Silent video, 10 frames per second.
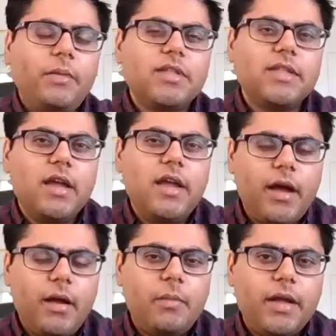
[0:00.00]
I would say
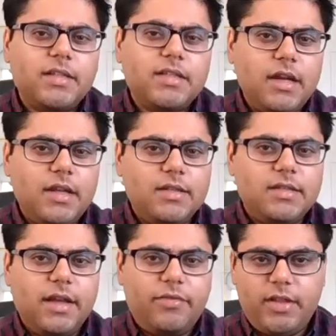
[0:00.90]
my
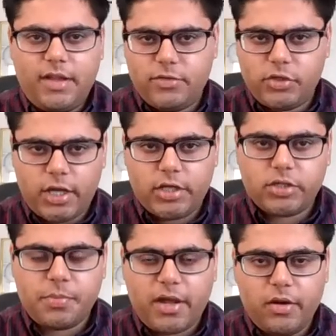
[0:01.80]
studies definitely have
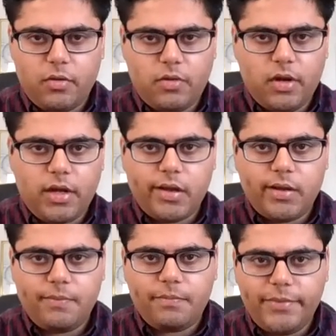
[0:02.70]
changed my
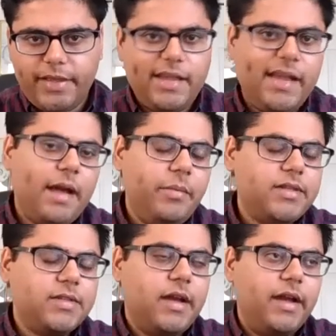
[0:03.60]
own thinking
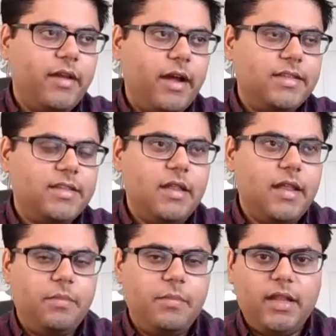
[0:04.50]
habits. I'd say
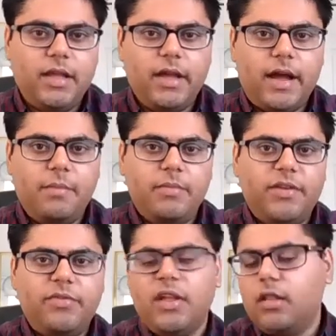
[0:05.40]
that mainly I'm
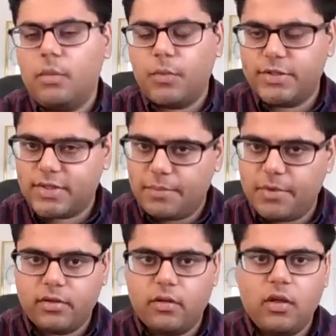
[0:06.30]
definitely a lot more
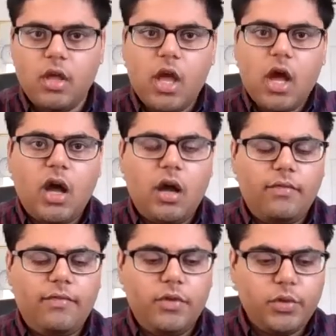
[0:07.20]
skeptical
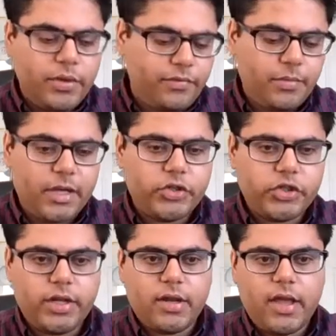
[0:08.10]
of new
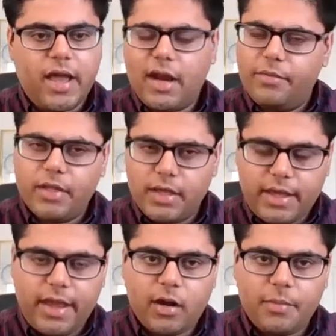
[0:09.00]
information, and I really
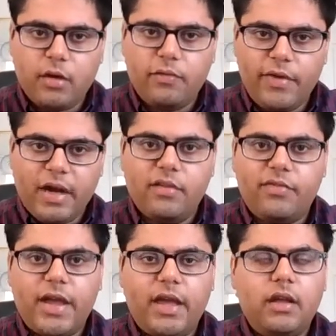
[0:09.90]
care about
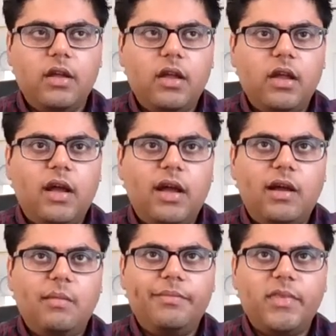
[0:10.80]
verifying
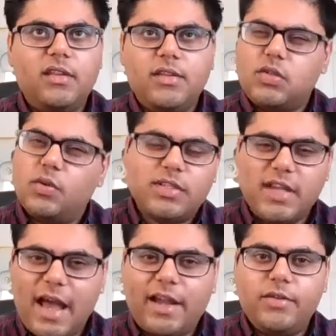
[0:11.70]
the source
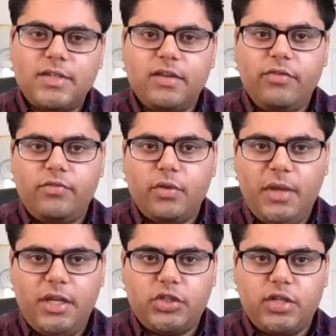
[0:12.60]
and accuracy of
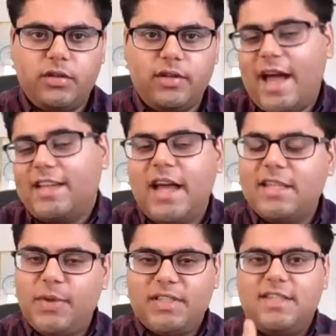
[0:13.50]
information
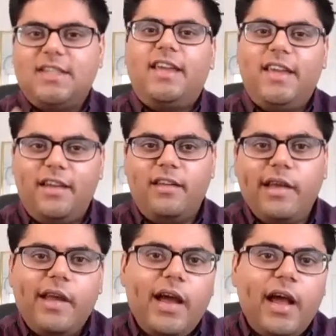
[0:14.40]
as best as I can.
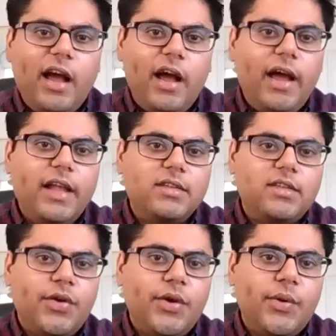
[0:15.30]
And
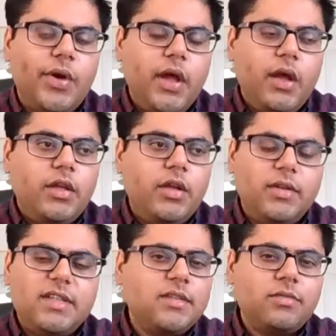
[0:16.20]
so,
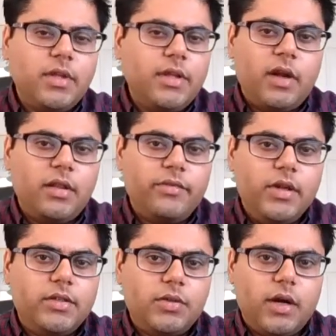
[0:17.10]
this is really
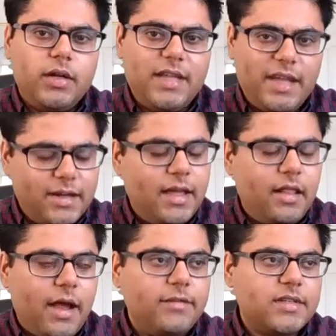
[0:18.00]
relevant to our day-to-day
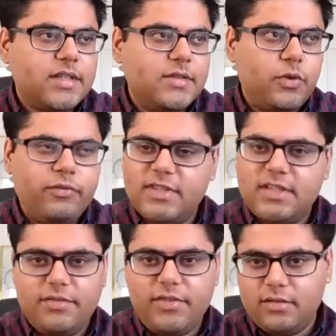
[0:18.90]
lives because we're
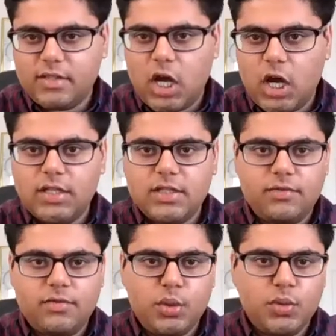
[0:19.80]
receiving tons
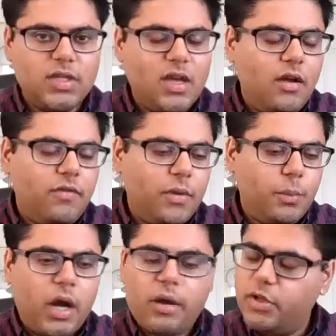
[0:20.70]
of news
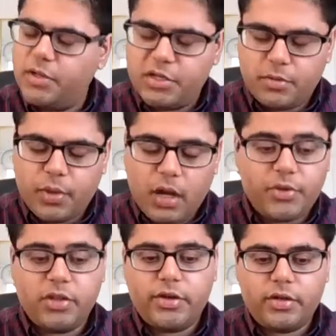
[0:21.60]
from
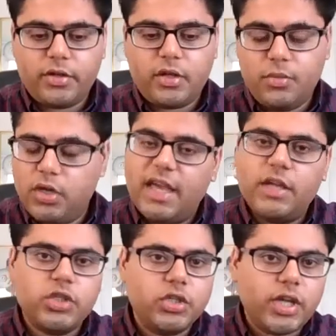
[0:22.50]
popular
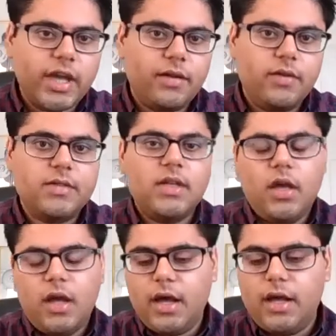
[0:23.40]
communication channels
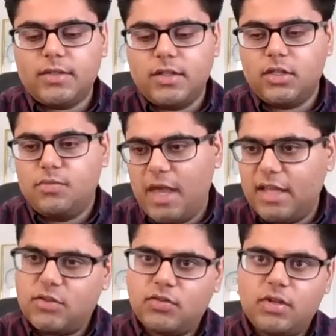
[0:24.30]
such as
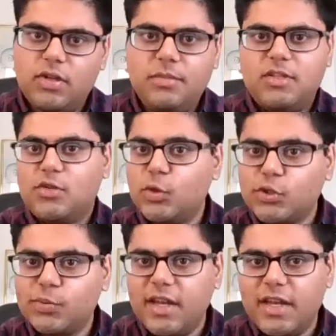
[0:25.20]
mainstream and
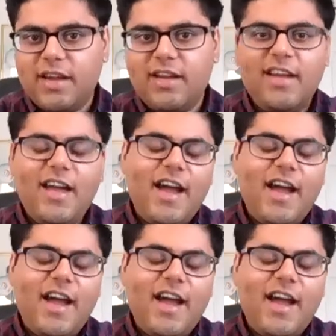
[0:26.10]
social media.